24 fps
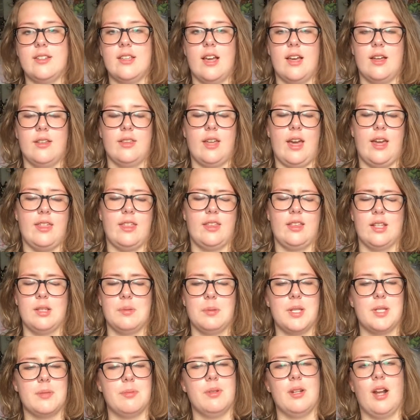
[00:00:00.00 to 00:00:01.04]
Uh, I think they're
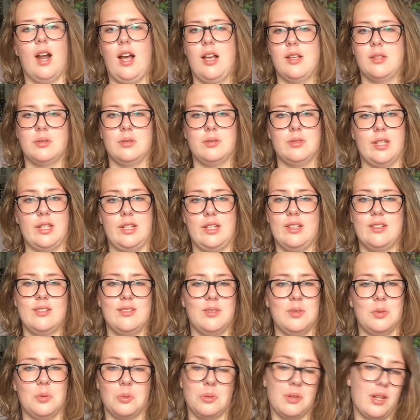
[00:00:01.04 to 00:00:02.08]
supposed to be in high school. They
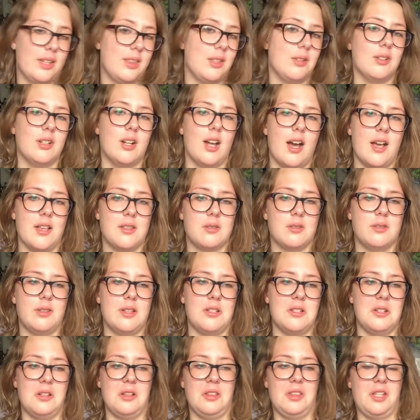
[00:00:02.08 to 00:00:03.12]
didn't look like they're in high school.
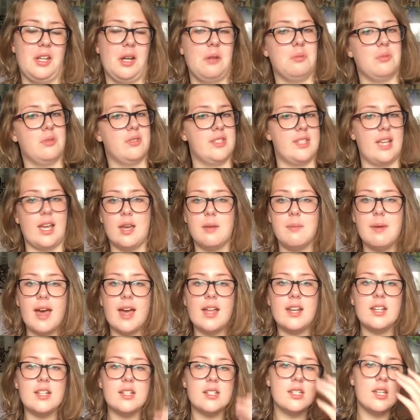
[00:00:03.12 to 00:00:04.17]
That's the only thing I will say
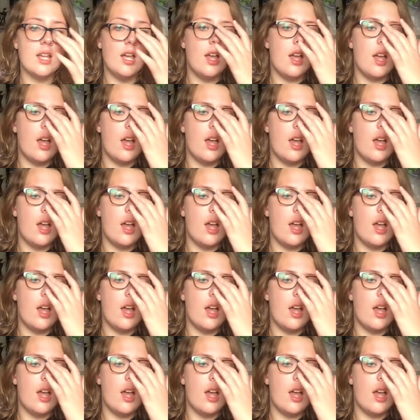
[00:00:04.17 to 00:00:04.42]
about it